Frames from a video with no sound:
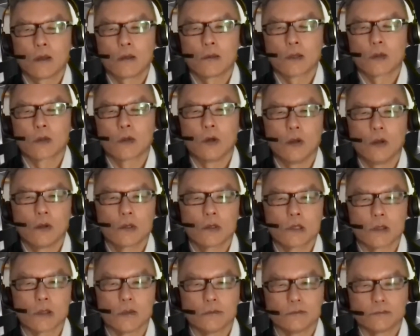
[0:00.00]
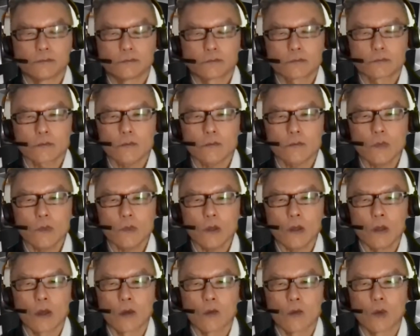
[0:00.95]
technology,
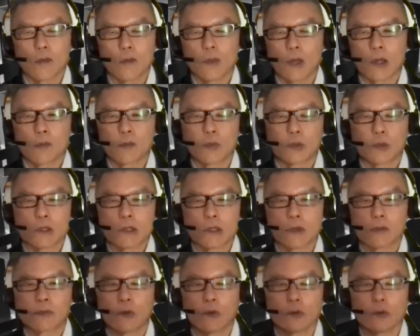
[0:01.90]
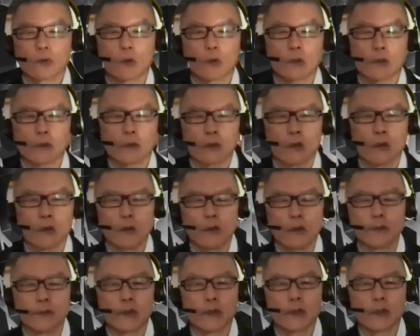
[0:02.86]
where Matterport is the front runner
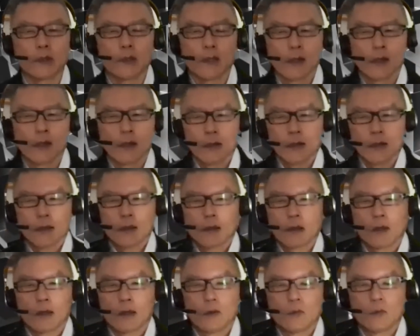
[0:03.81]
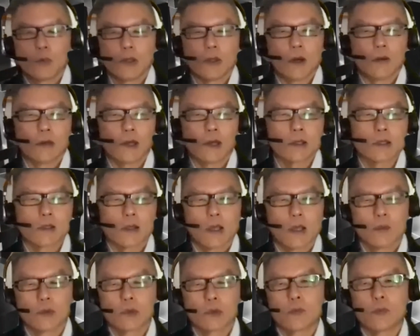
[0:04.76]
of it, we're now
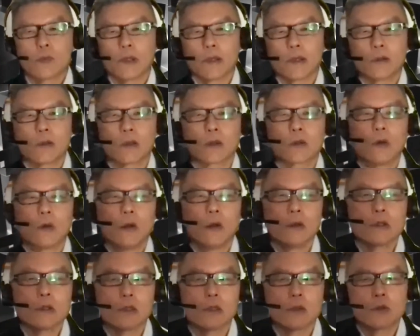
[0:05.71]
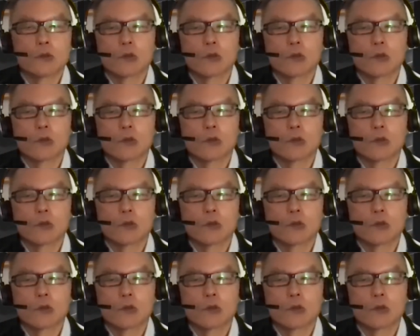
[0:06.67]
actually able to bring that technology